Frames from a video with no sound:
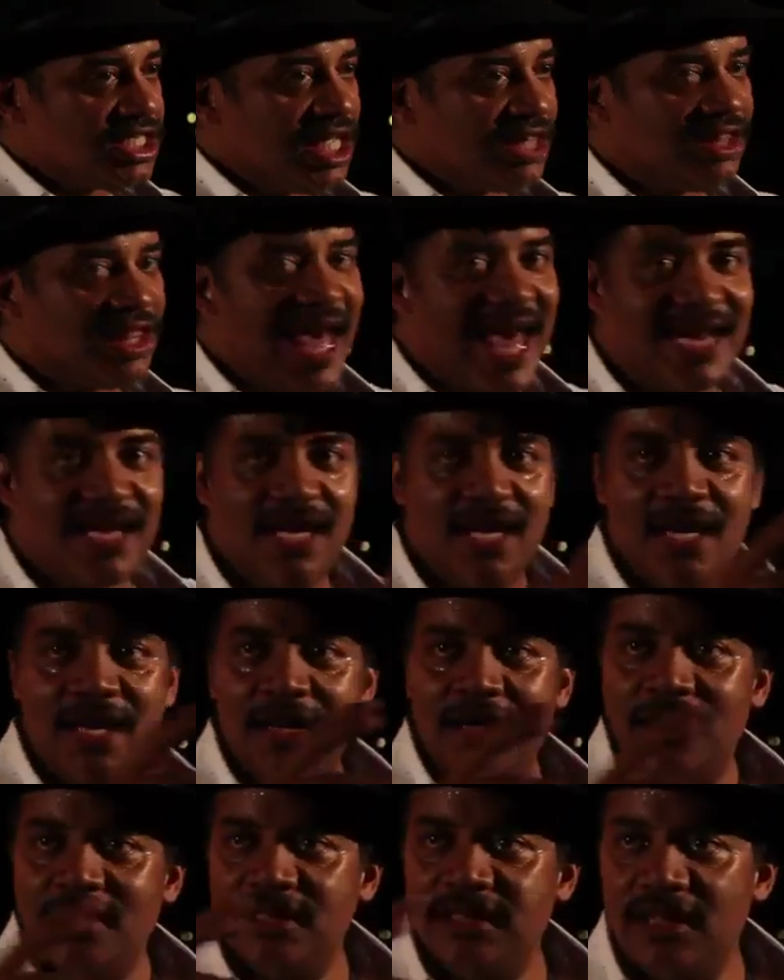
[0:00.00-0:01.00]
that that
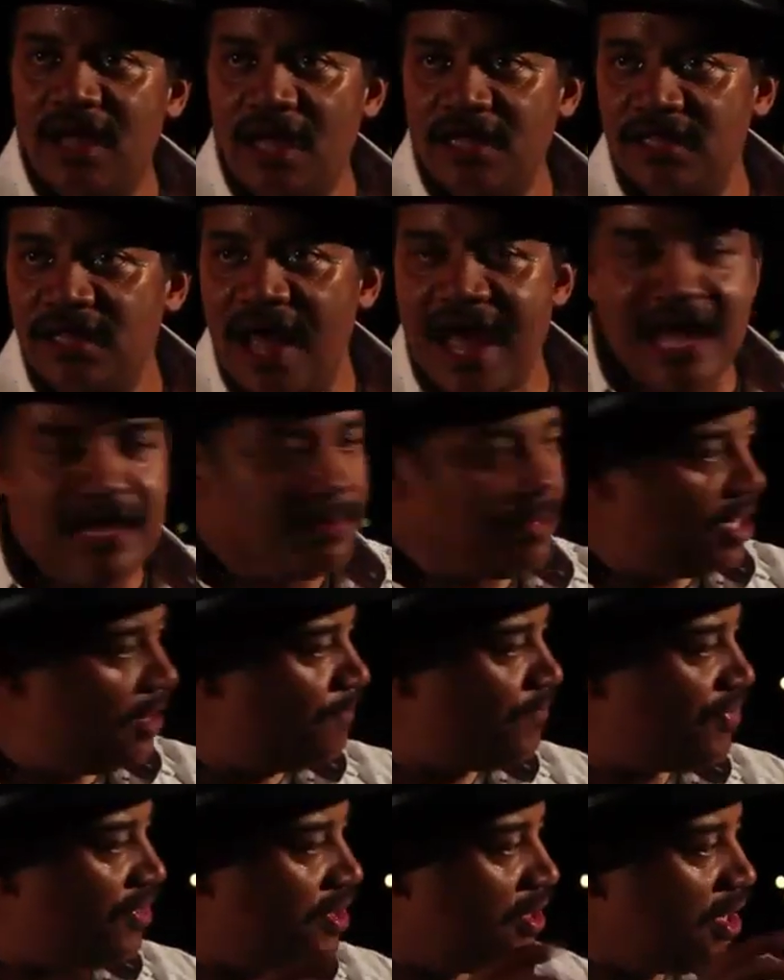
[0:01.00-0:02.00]
alignment
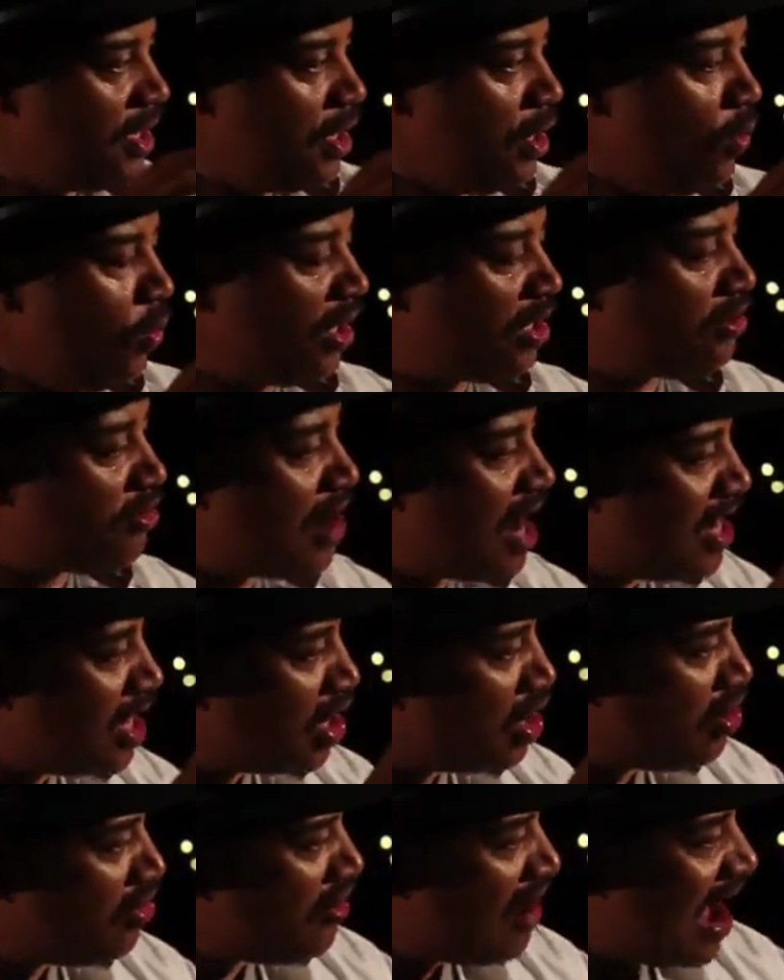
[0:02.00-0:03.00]
will create a
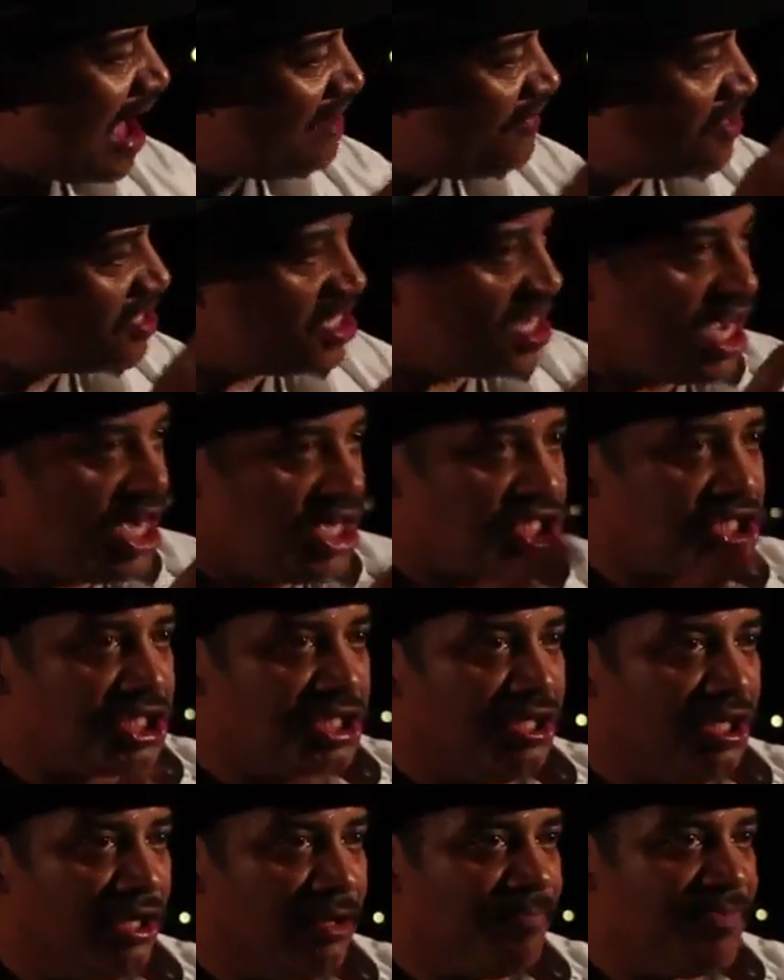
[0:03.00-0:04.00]

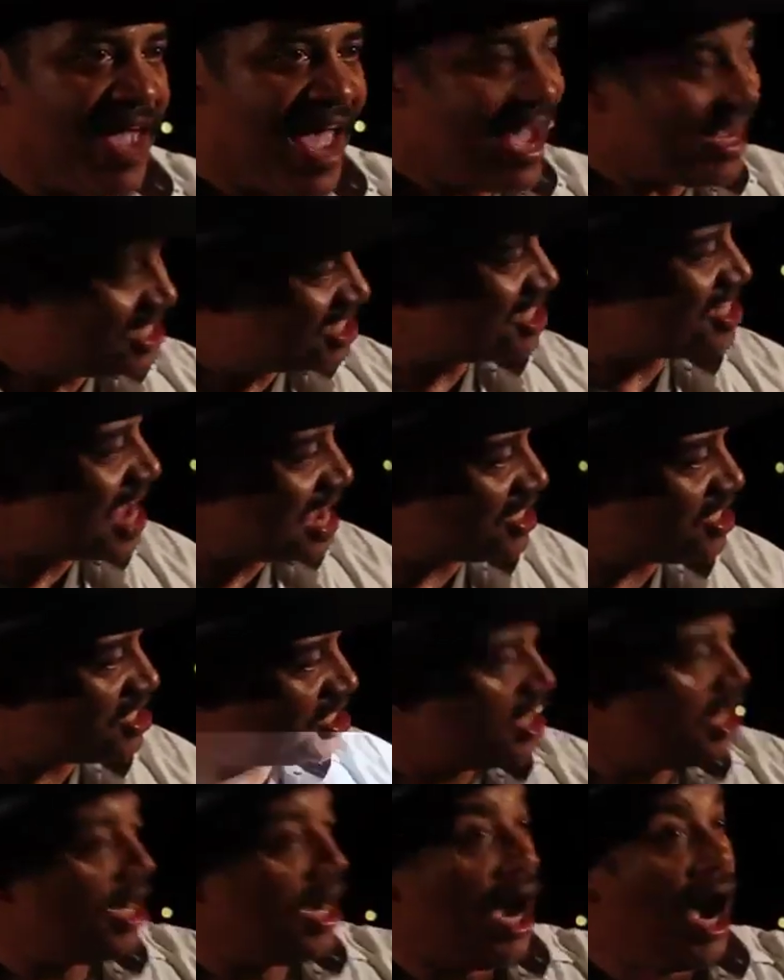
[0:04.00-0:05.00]
gravitational excess
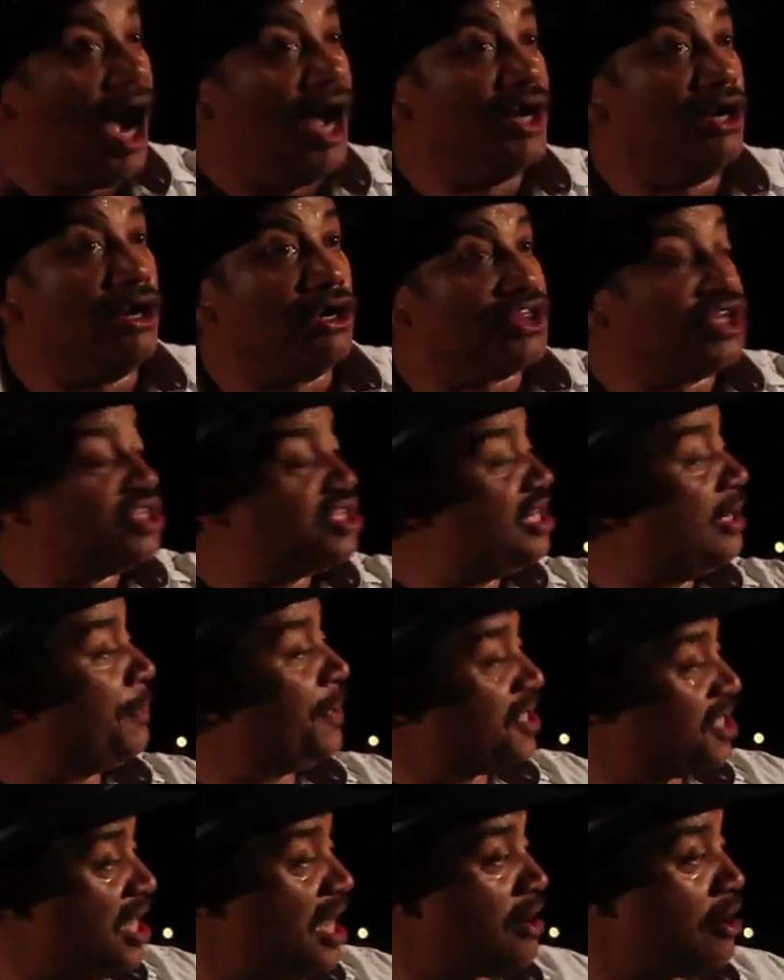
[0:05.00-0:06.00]
on Earth and tip
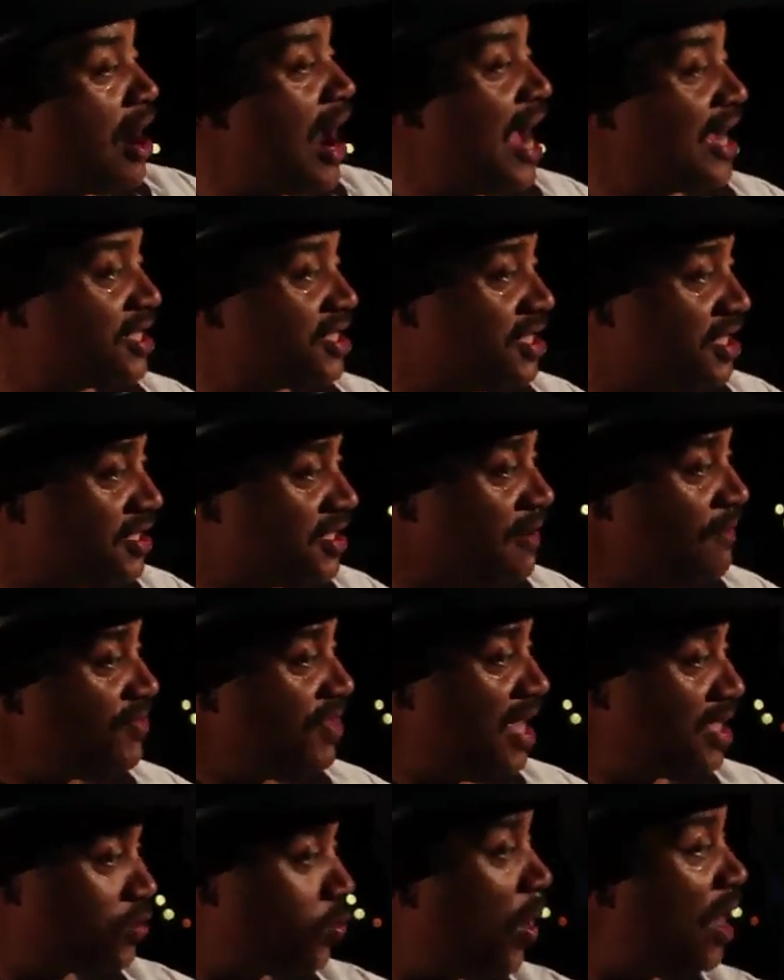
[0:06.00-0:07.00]
us on our axis.
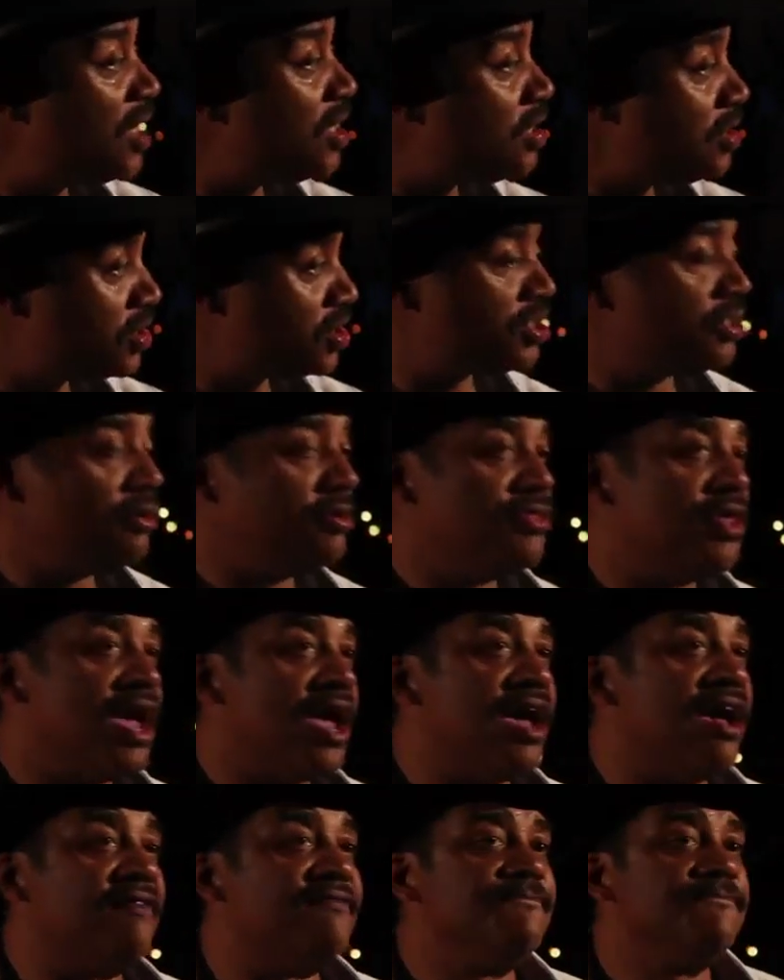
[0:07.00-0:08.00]
That's one concern they
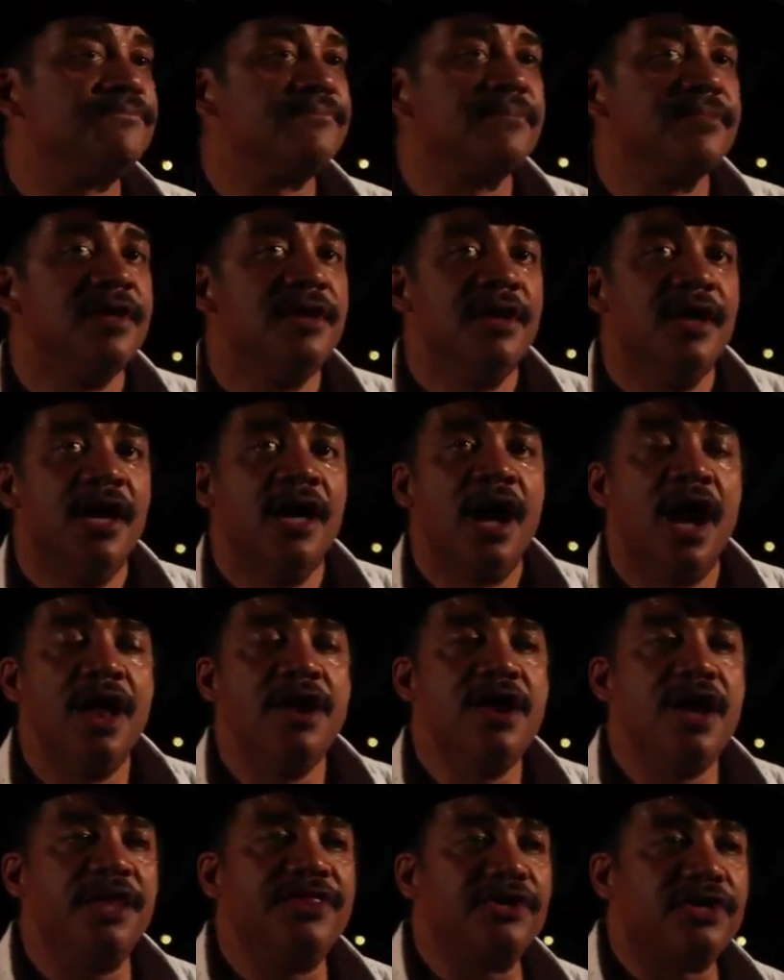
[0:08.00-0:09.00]
have.
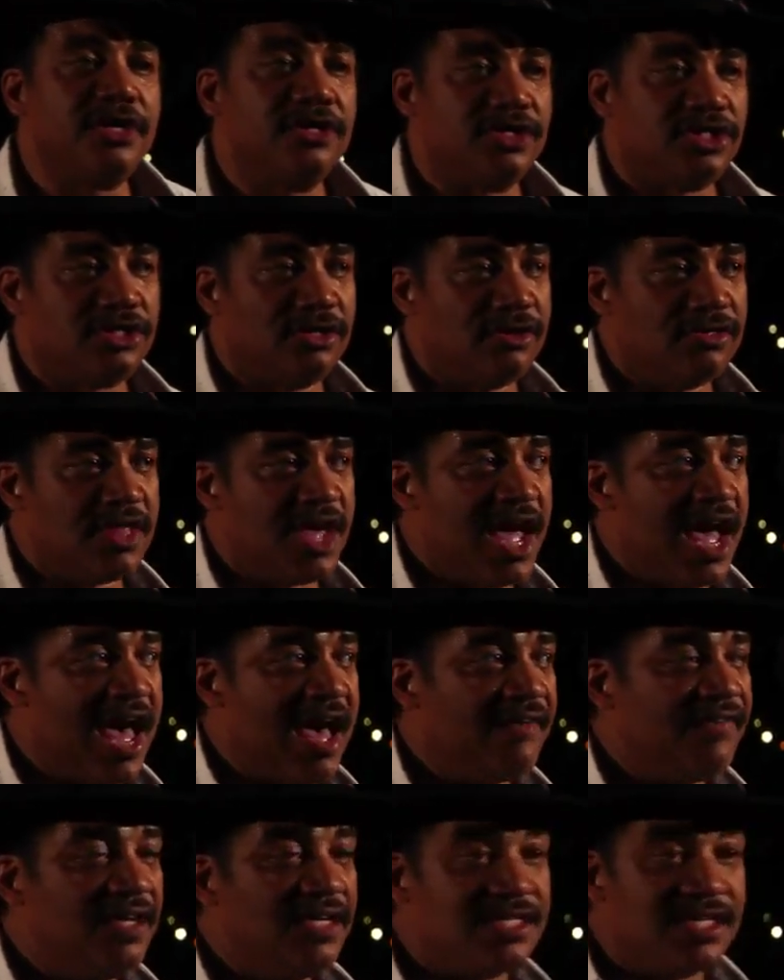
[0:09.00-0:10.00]
Another concern they
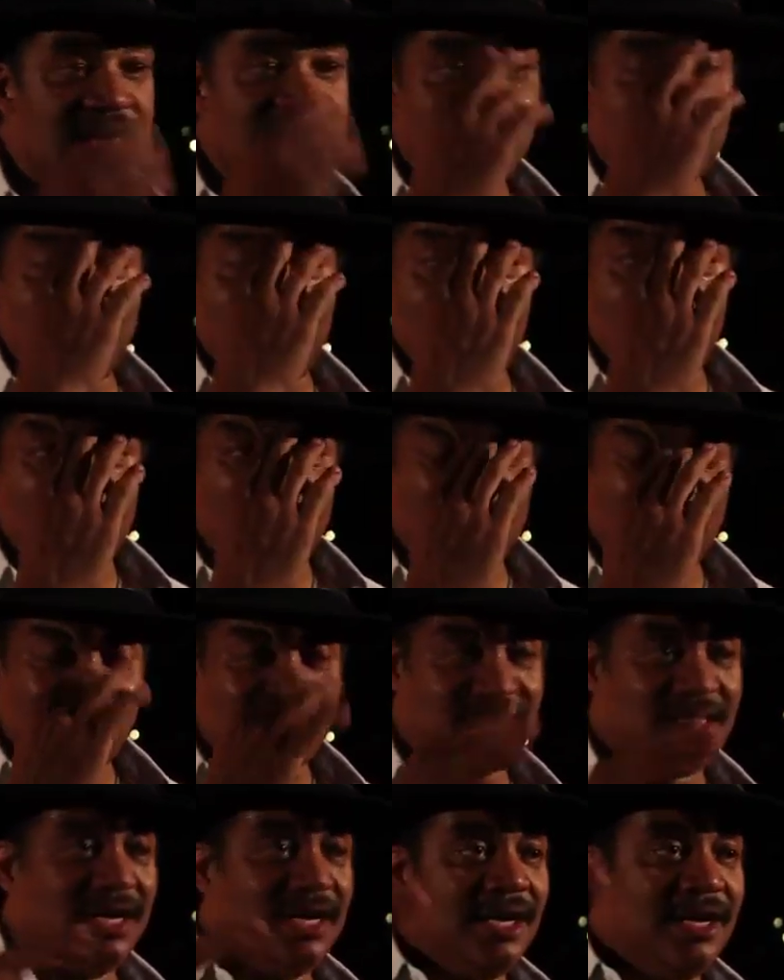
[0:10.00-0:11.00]
have is that there's
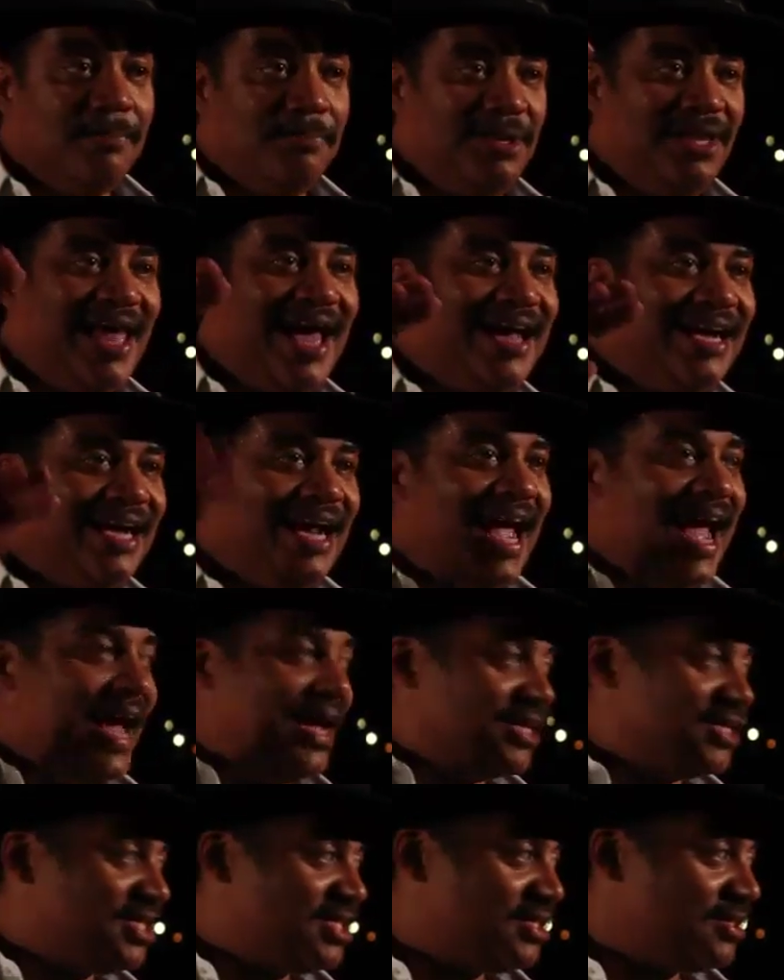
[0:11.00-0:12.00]
this planet
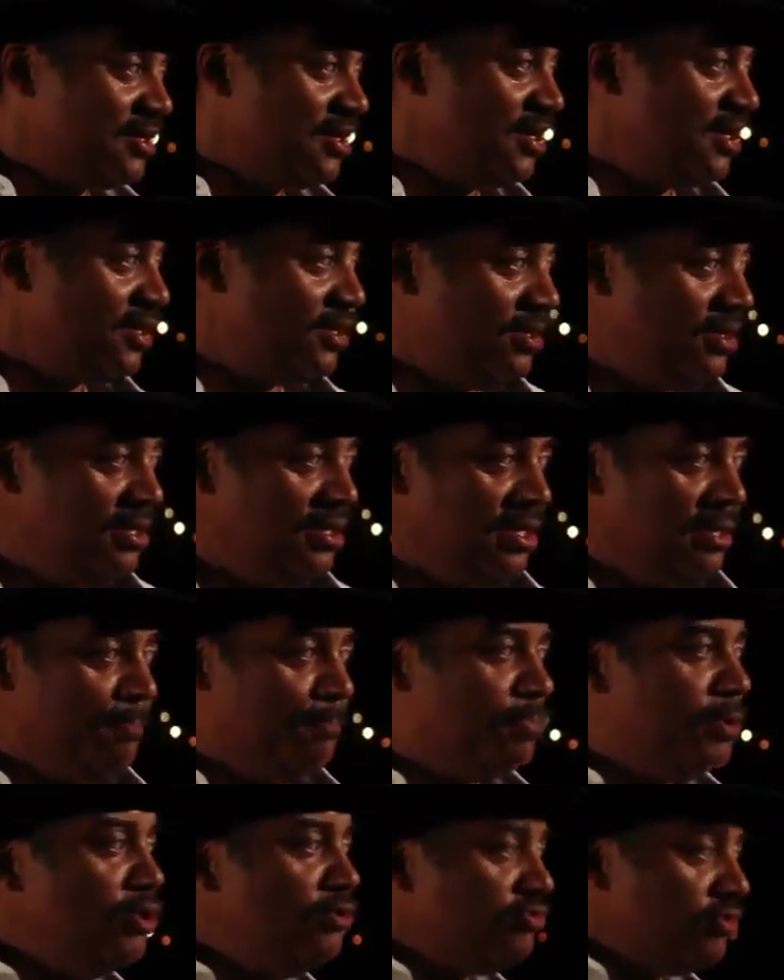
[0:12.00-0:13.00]
X,
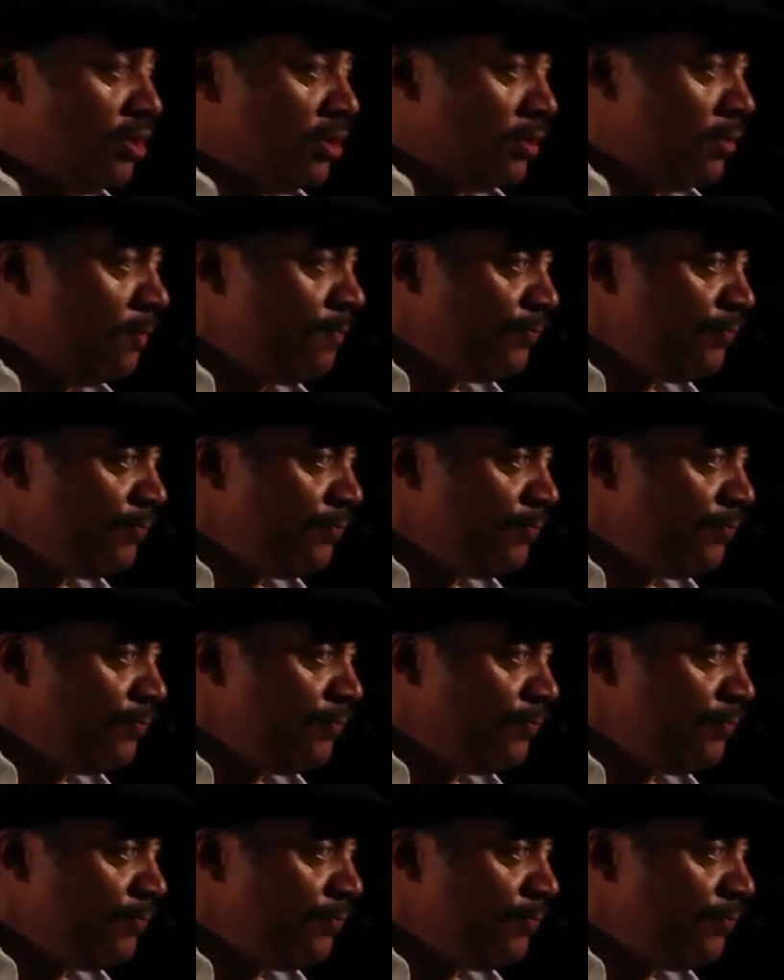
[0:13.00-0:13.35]
Nibiru,